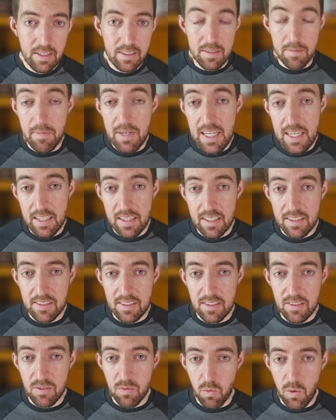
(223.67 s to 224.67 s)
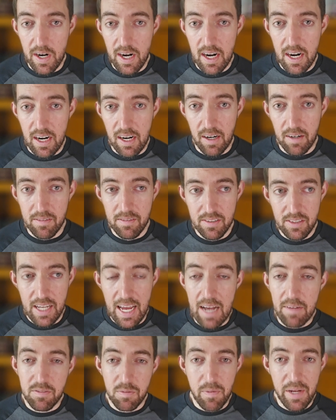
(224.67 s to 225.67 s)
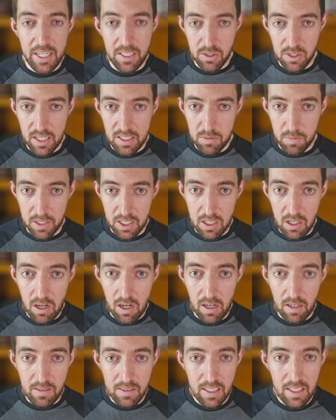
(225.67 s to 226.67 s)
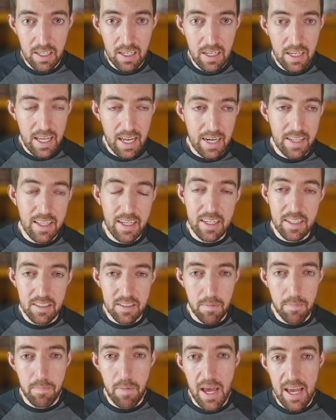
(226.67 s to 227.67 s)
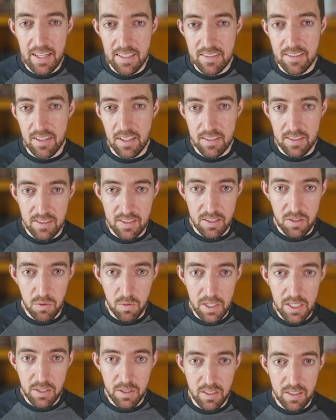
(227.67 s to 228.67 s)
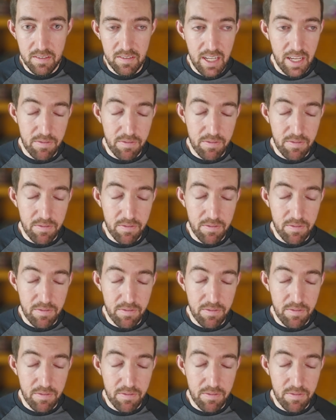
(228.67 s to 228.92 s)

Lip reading: To me, this is where you have to make a judgment call, and I think it depends on the situation.